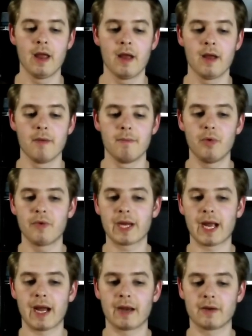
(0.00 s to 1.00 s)
Moving
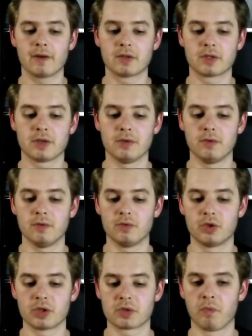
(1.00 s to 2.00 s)
on to
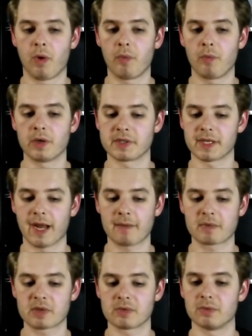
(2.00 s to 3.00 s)
just what was an
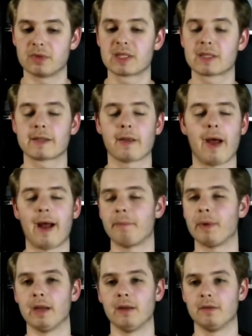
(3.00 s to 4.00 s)
absolute
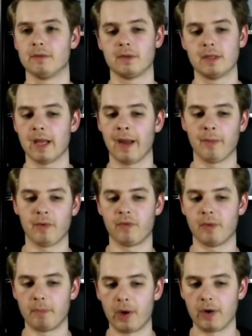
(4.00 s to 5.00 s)
sloppy game of
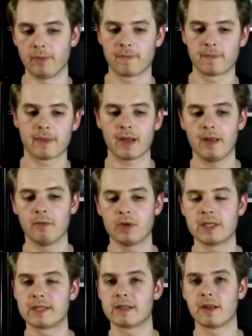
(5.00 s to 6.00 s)
football. It
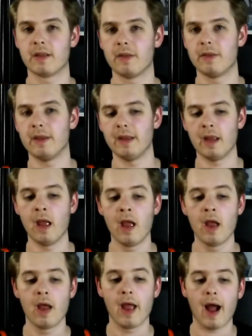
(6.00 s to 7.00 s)
was the
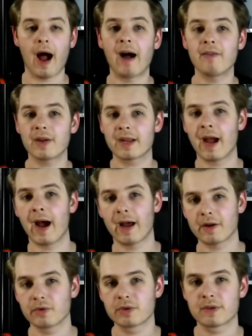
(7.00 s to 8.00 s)

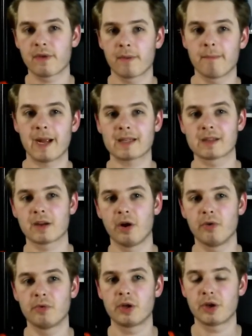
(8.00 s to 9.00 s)
Avocados from Mexico
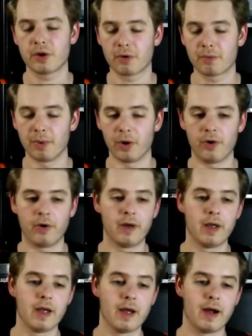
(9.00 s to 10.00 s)
Cure Bowl.
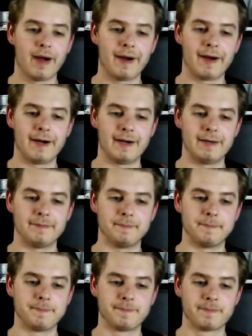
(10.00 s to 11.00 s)

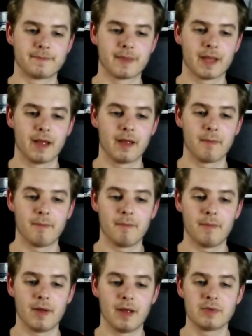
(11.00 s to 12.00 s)

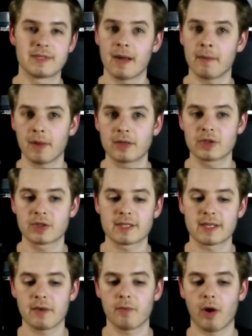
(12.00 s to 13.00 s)
It was Appalachian
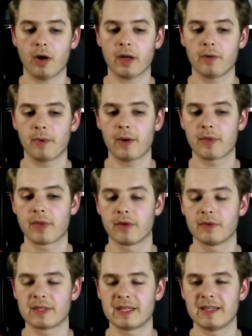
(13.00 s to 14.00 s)
State walking away with
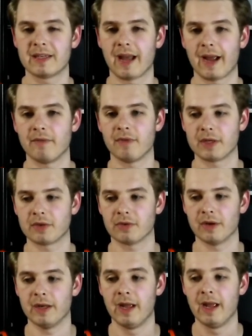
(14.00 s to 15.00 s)
13-9
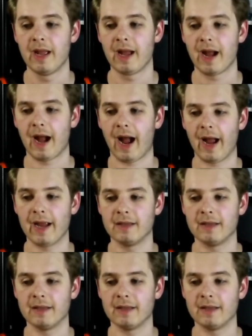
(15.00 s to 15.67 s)
victory. I